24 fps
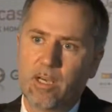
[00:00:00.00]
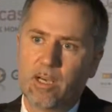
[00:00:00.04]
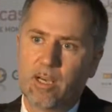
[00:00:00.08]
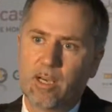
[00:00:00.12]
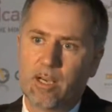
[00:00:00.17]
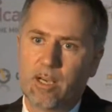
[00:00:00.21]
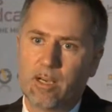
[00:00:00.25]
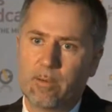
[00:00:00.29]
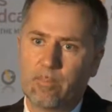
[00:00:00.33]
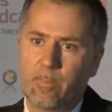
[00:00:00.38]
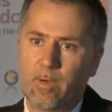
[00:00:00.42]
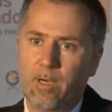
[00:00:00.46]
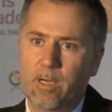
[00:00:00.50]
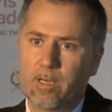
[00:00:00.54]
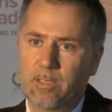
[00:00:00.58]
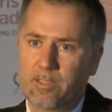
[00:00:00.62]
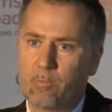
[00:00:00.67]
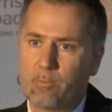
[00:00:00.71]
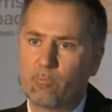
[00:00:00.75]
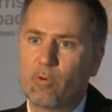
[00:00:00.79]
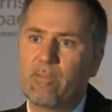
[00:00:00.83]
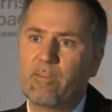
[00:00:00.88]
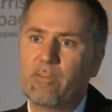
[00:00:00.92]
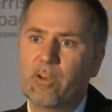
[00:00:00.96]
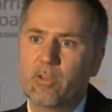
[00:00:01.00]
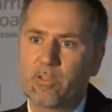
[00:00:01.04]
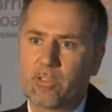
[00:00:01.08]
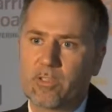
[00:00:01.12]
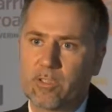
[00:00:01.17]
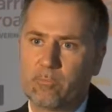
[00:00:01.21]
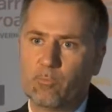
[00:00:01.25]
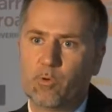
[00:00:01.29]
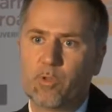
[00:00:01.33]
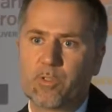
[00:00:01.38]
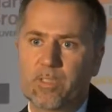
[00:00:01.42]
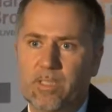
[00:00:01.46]
some revenues
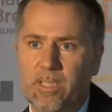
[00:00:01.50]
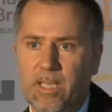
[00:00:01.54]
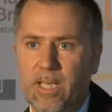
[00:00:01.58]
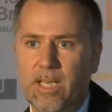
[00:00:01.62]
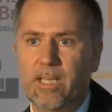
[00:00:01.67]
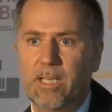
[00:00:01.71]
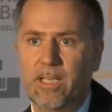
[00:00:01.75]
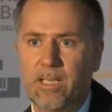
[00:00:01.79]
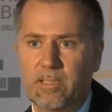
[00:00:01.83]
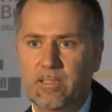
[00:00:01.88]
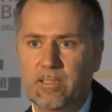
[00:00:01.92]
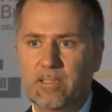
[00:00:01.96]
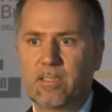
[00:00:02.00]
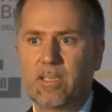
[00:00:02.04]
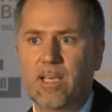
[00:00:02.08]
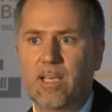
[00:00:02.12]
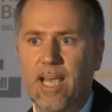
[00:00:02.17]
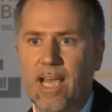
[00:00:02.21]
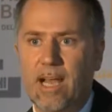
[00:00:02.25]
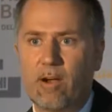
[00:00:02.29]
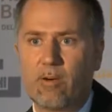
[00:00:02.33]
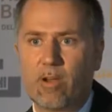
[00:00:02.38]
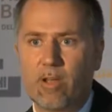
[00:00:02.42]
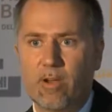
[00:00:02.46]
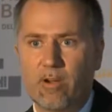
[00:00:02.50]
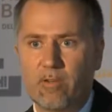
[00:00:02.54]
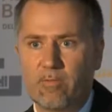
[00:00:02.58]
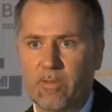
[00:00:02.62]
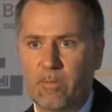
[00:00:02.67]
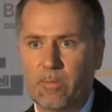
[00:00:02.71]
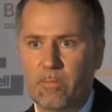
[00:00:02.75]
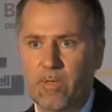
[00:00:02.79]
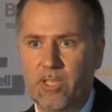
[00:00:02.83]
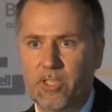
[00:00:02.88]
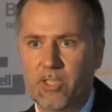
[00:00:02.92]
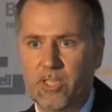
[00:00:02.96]
in was in this area of
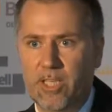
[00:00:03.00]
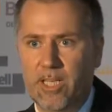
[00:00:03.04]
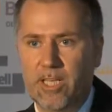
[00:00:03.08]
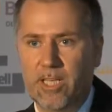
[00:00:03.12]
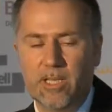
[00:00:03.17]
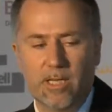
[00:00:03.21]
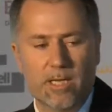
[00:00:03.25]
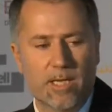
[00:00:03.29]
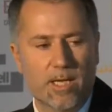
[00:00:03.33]
EPG.